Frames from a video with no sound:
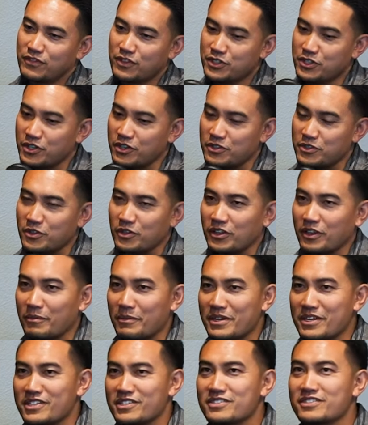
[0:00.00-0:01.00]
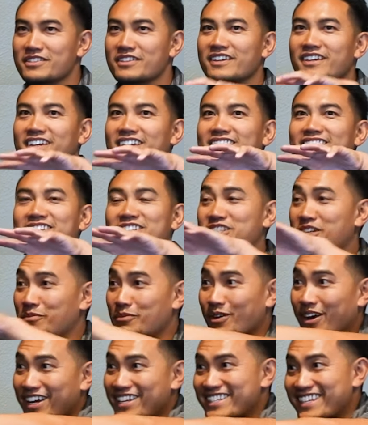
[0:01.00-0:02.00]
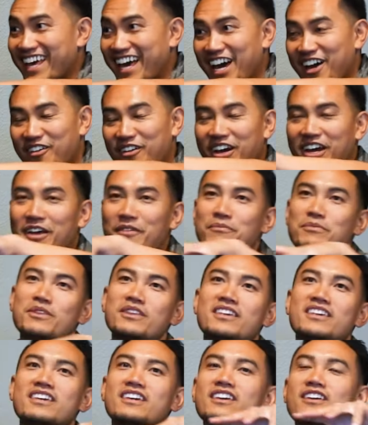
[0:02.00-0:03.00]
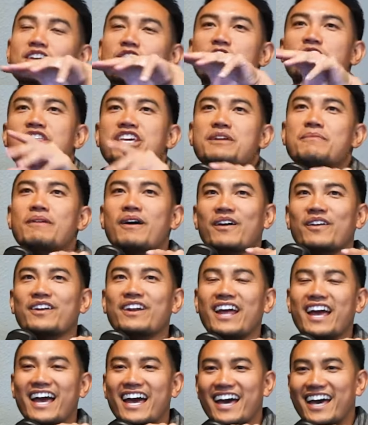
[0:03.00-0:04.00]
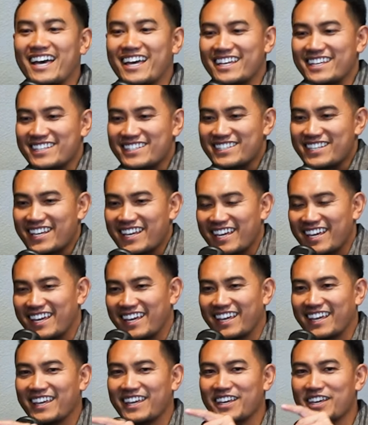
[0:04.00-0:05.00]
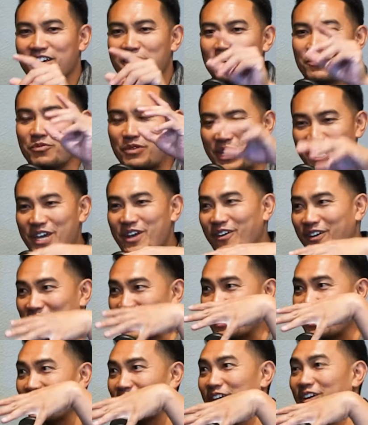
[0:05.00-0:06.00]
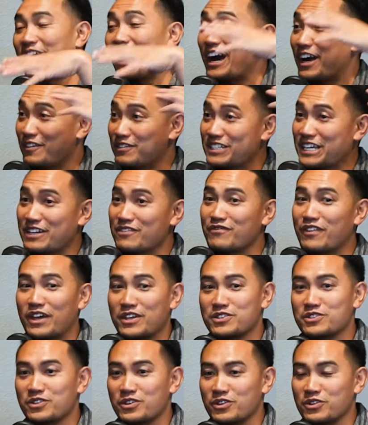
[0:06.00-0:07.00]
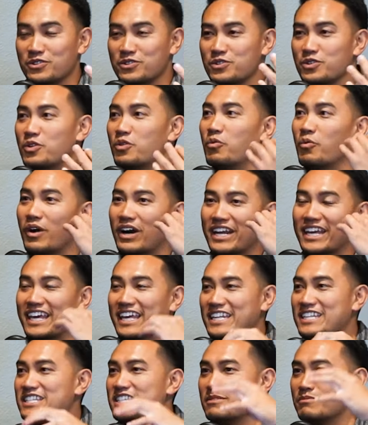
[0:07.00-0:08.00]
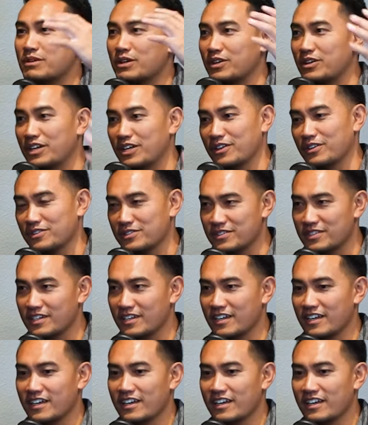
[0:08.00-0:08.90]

For sure. So let me just to summarize that, right? You think about it as we are here out-of-state investors who want to get into the bigger deals.